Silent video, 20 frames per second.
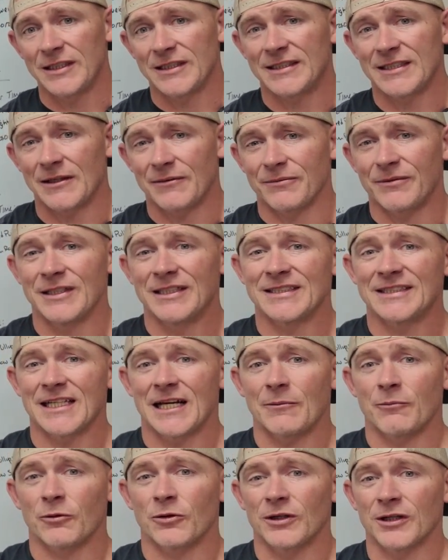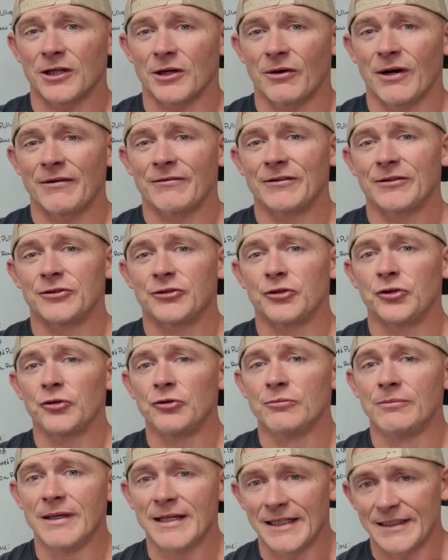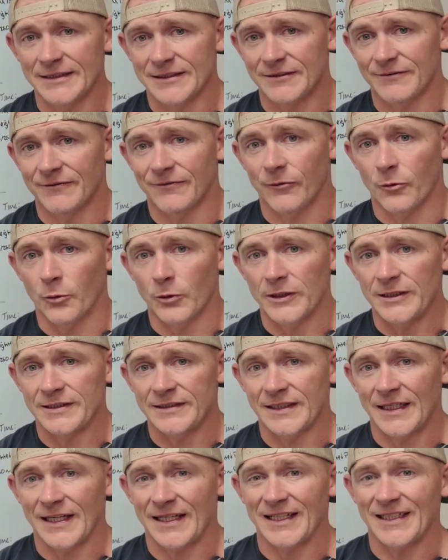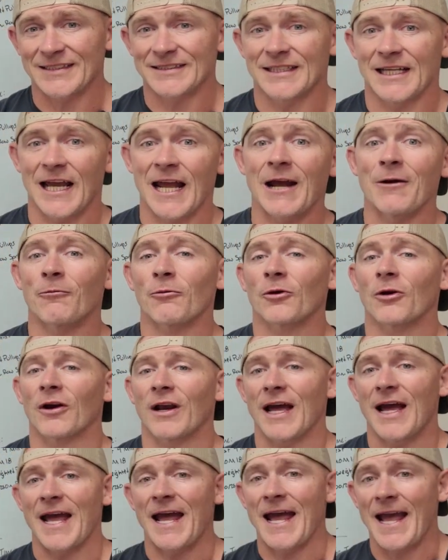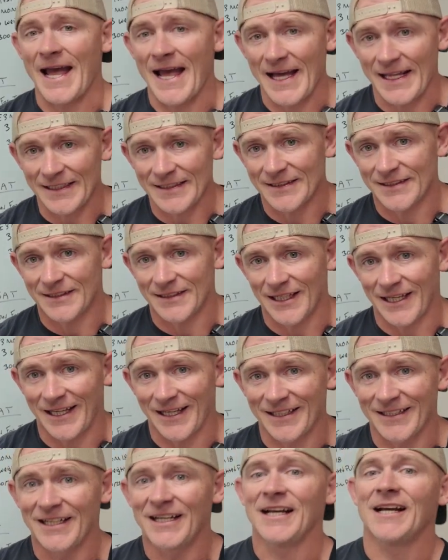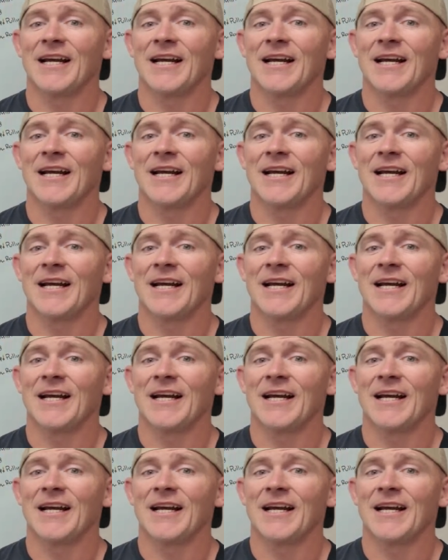except this time we're going to go every 2 minutes and 40 seconds, and we're going to add a set,